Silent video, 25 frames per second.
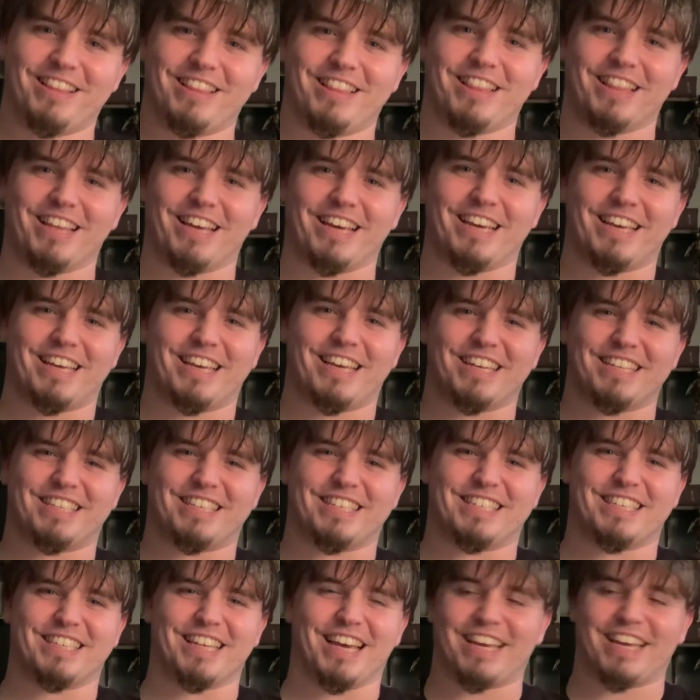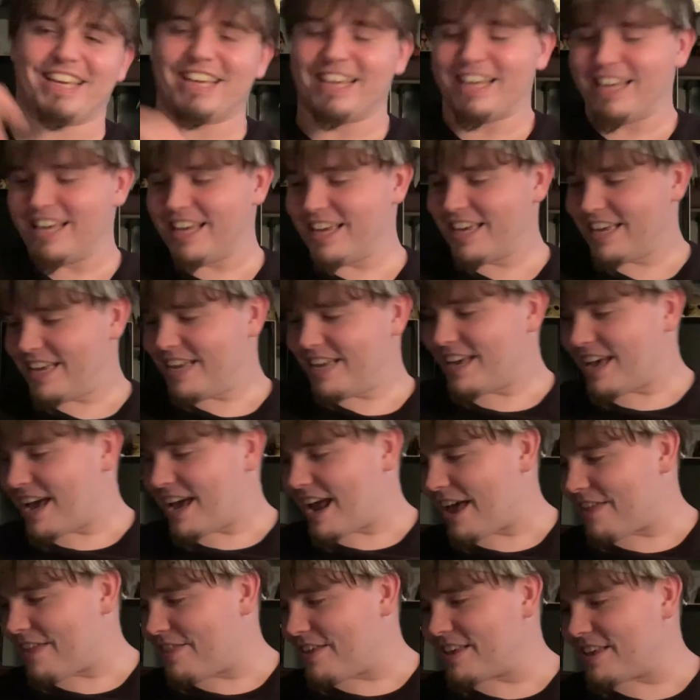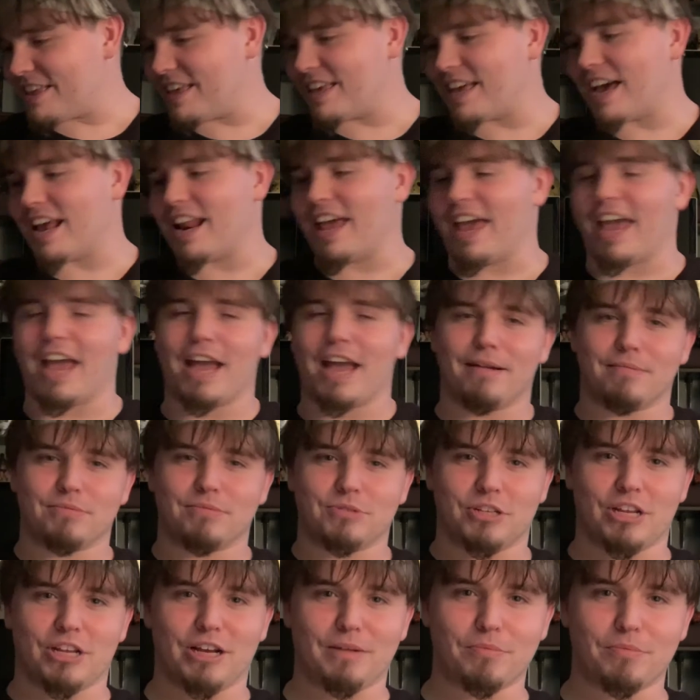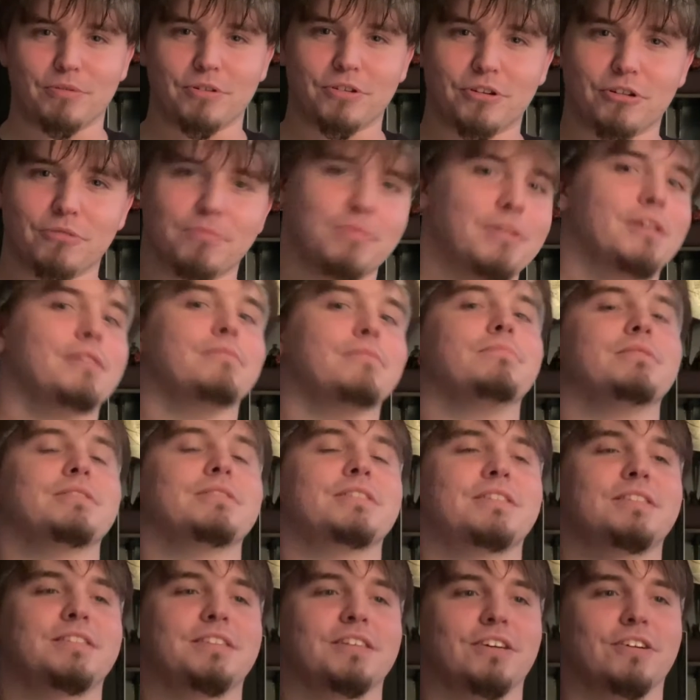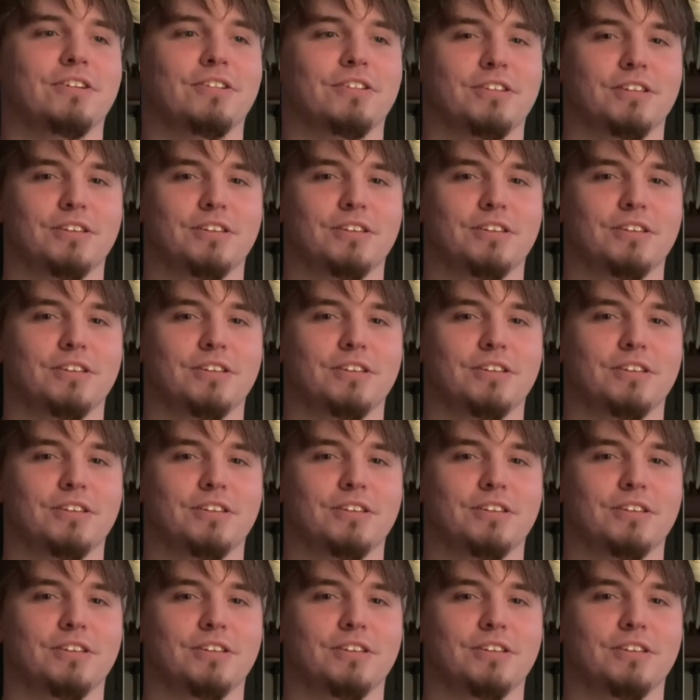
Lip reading: It's like, I think he kind of hams it up a little bit, but still,